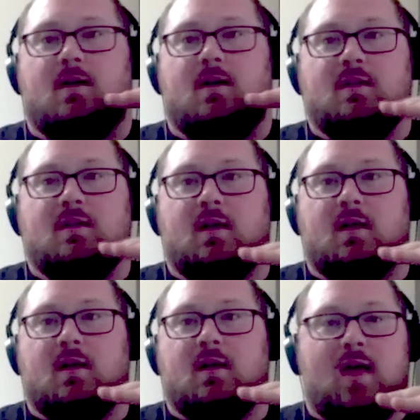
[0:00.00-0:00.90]

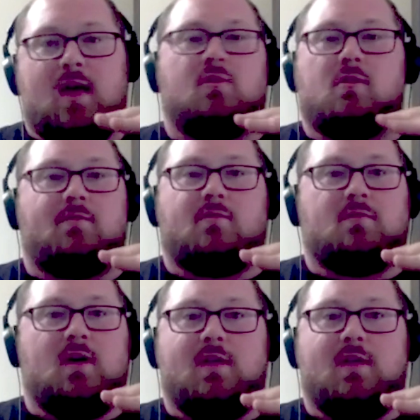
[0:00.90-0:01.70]
They have a general level,